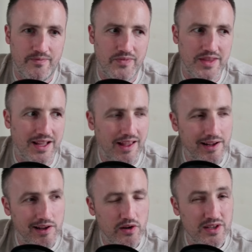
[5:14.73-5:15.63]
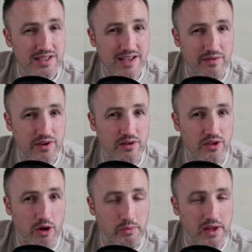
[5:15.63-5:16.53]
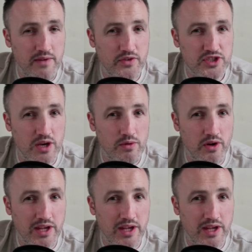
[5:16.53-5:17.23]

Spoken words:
The likelihood is, after not playing for so long,